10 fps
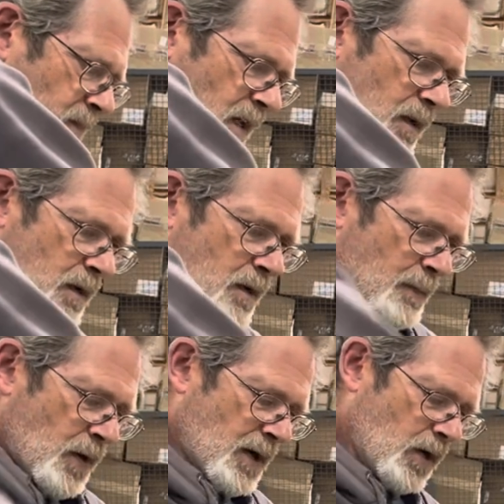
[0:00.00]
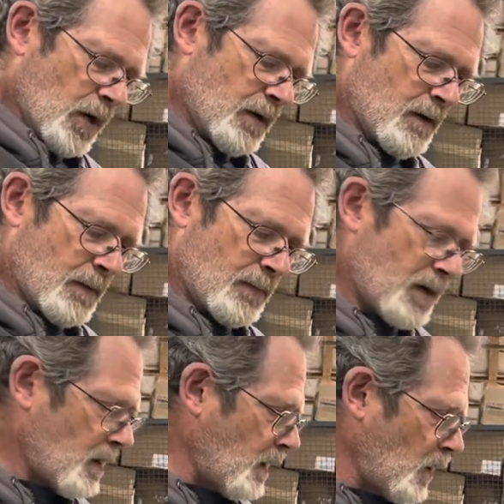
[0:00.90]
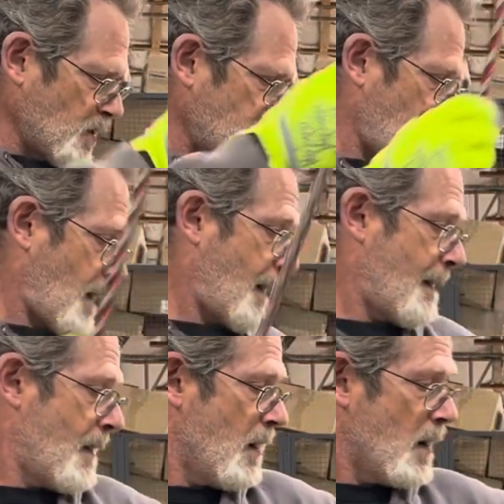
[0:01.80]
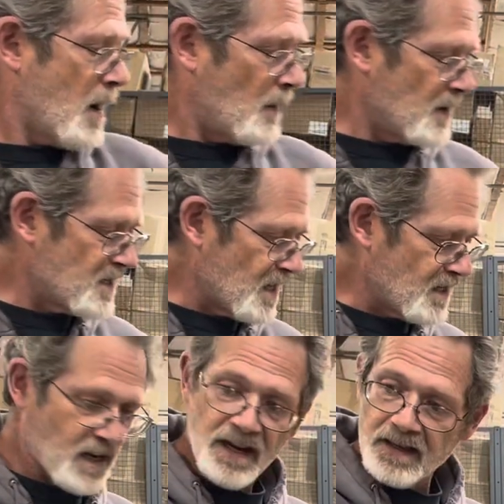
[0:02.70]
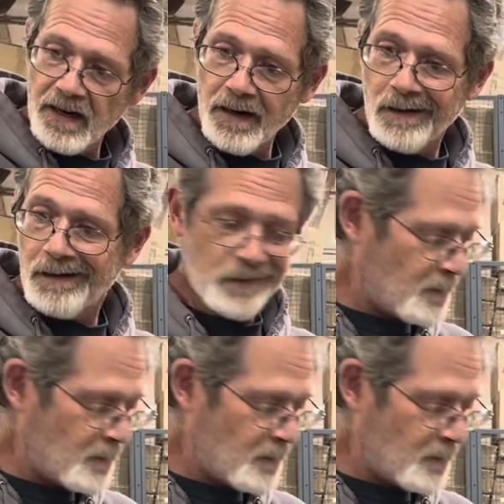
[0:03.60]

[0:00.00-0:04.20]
Yeah, pretty good, pretty close. I'm gonna set that there.